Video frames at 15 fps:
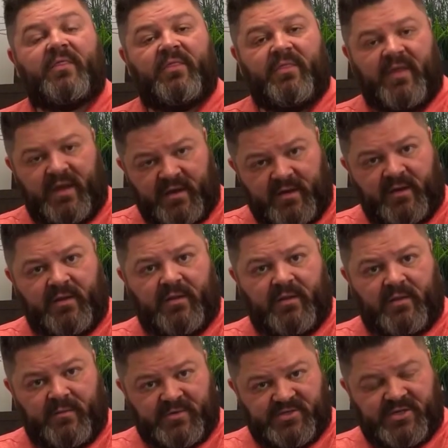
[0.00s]
then
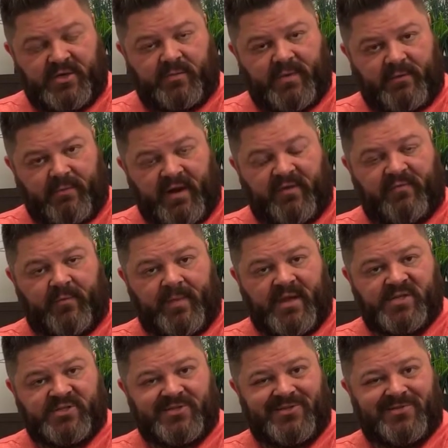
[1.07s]
the machine will be ready for
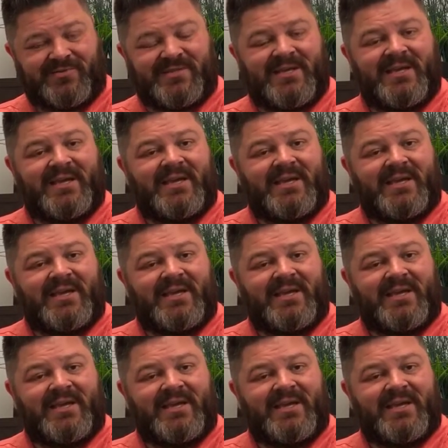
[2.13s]
patient use.